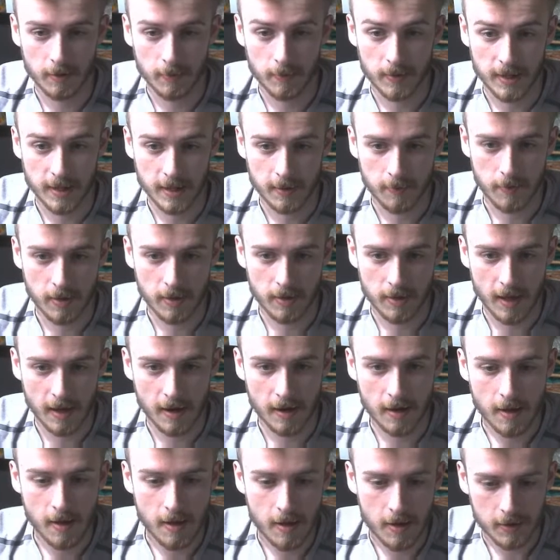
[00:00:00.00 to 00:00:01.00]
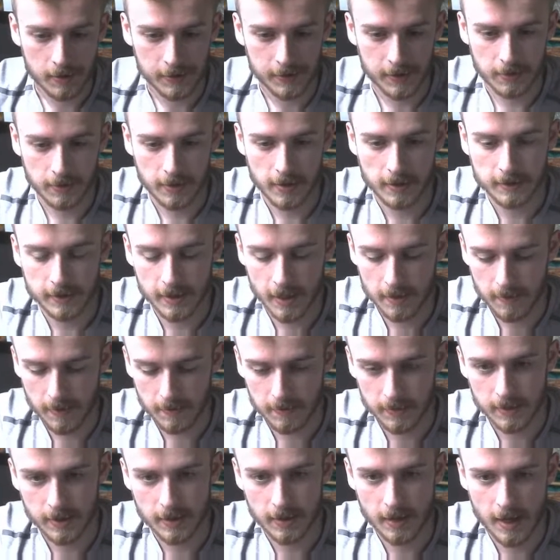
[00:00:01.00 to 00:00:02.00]
we deem with that. So next up, I'm
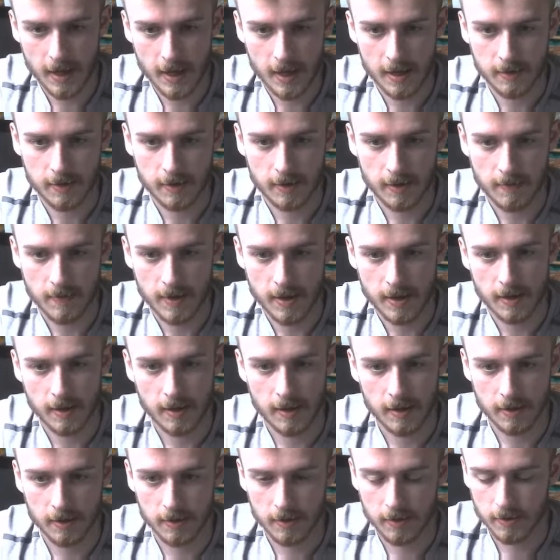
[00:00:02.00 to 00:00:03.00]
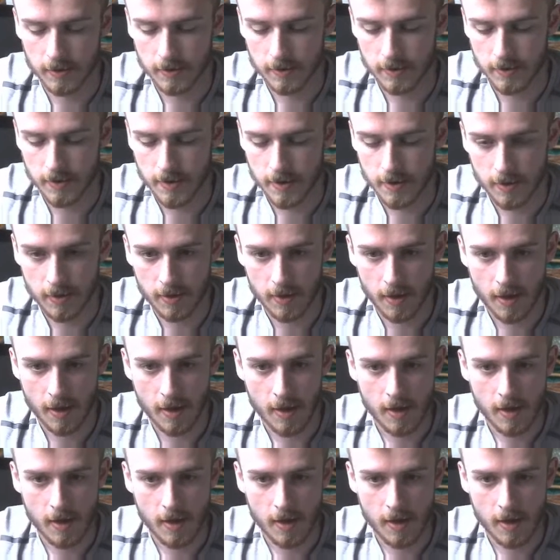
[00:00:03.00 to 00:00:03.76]
just going to add the command handler to this